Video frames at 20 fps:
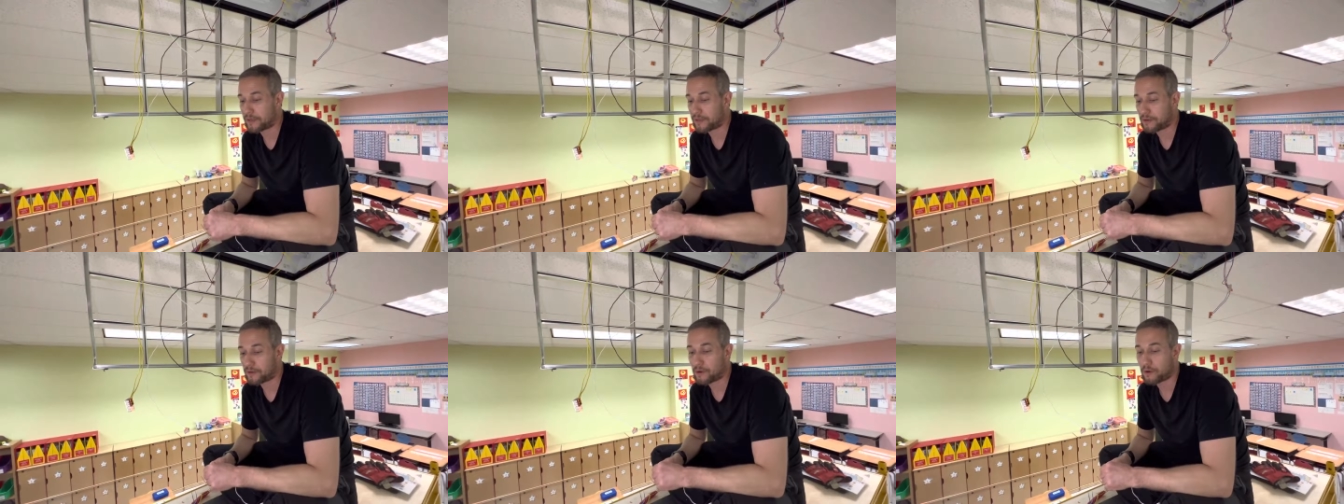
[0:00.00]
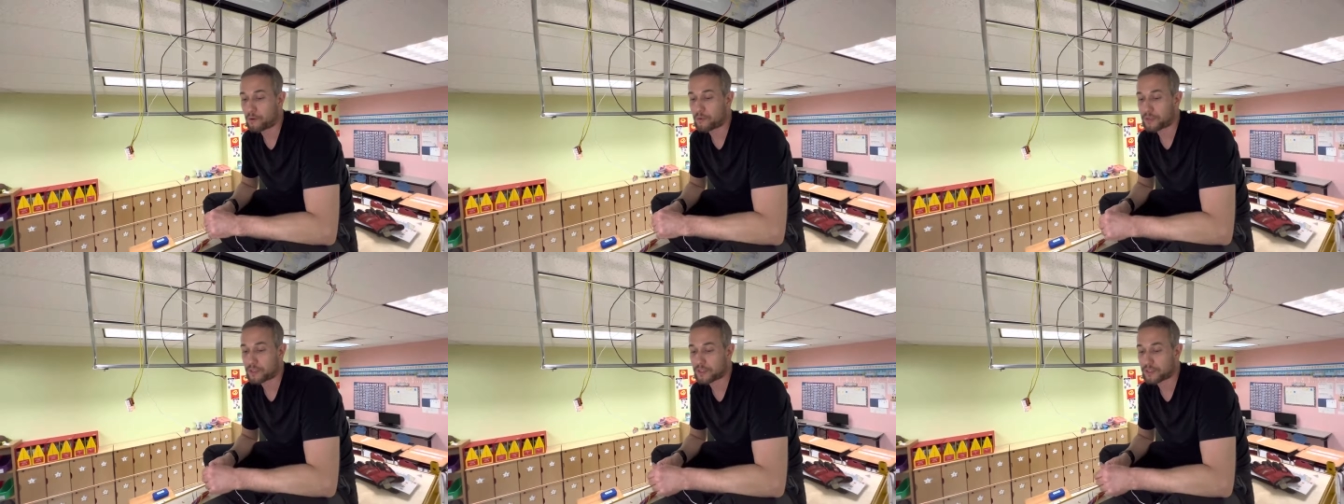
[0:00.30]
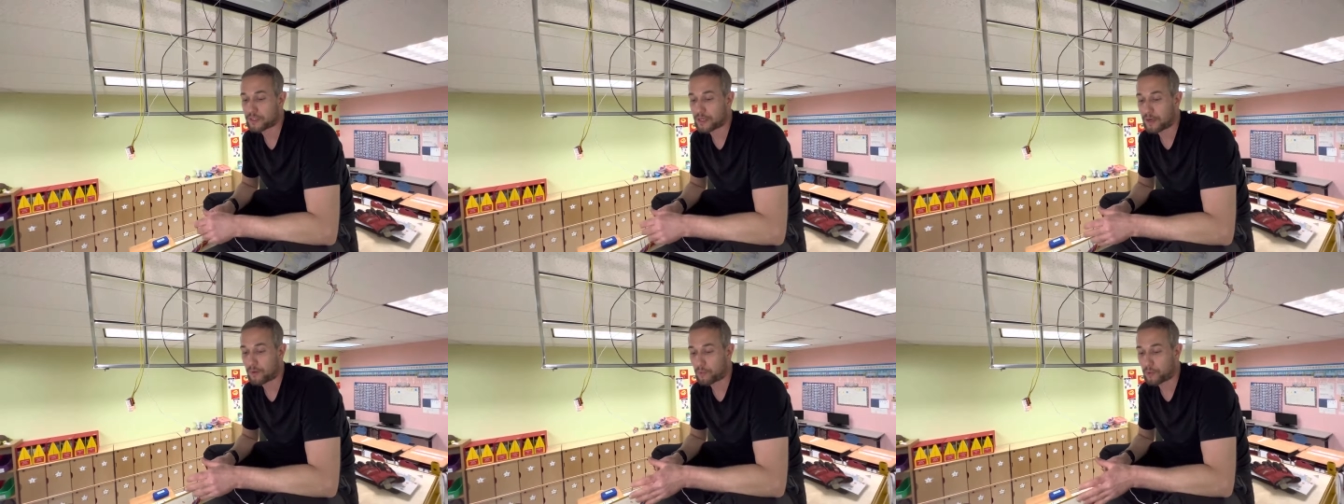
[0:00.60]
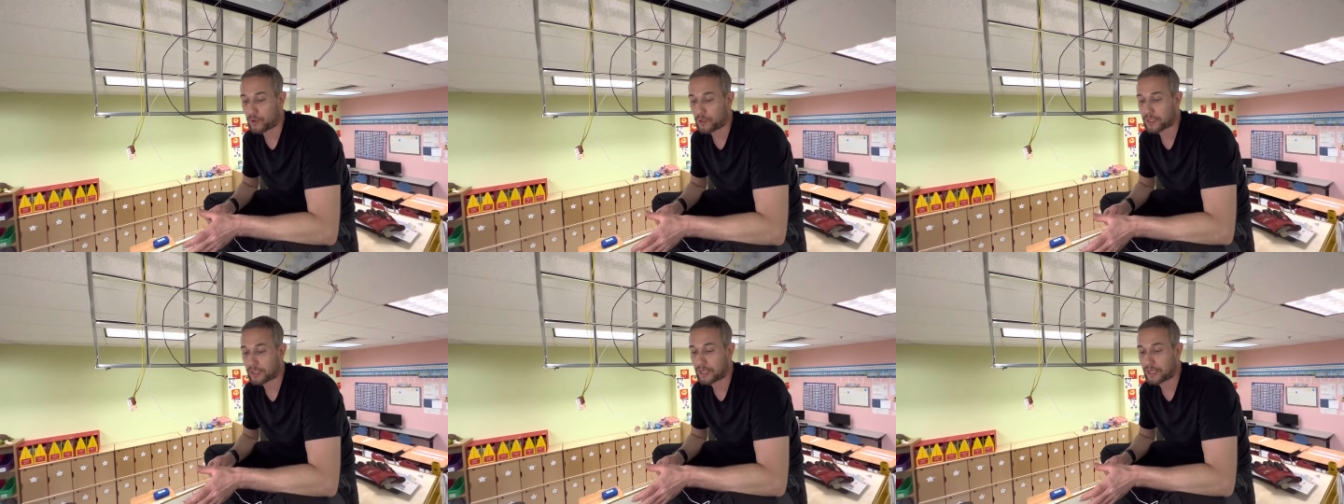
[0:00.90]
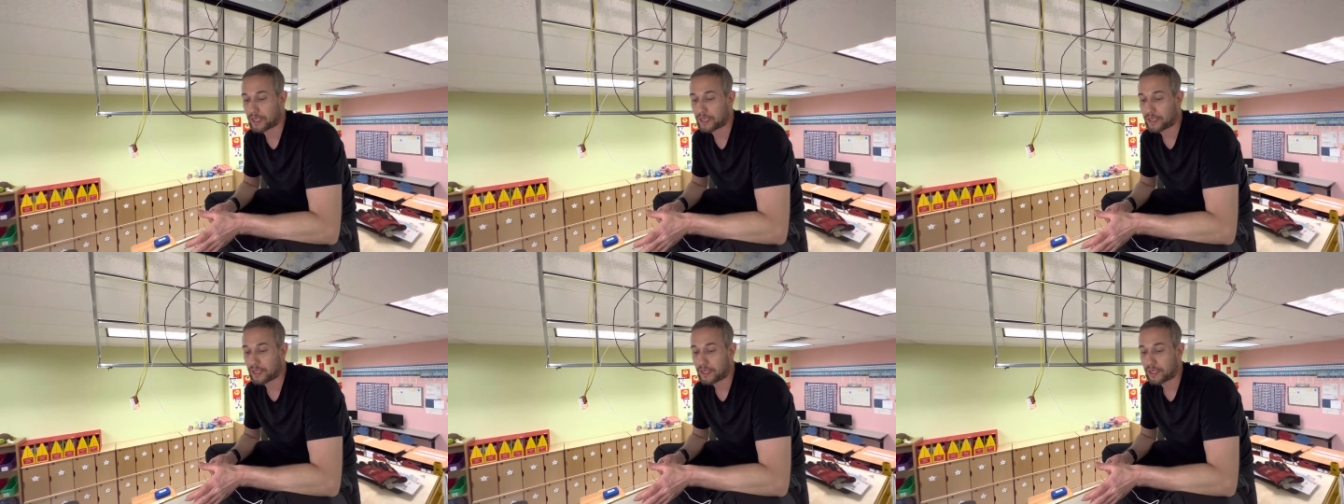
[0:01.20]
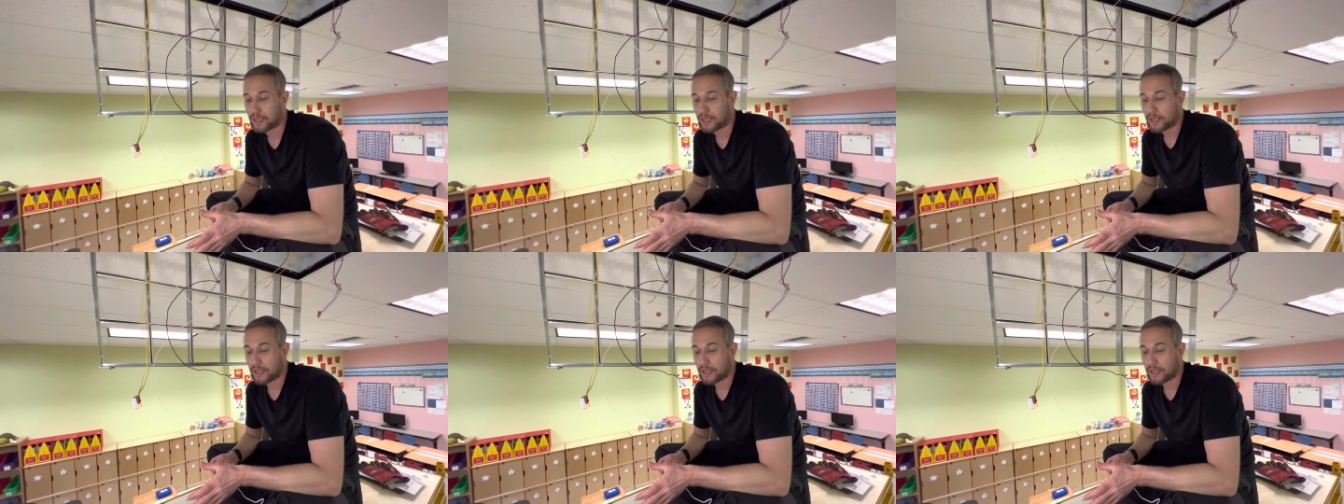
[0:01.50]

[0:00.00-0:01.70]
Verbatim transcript: know it's not working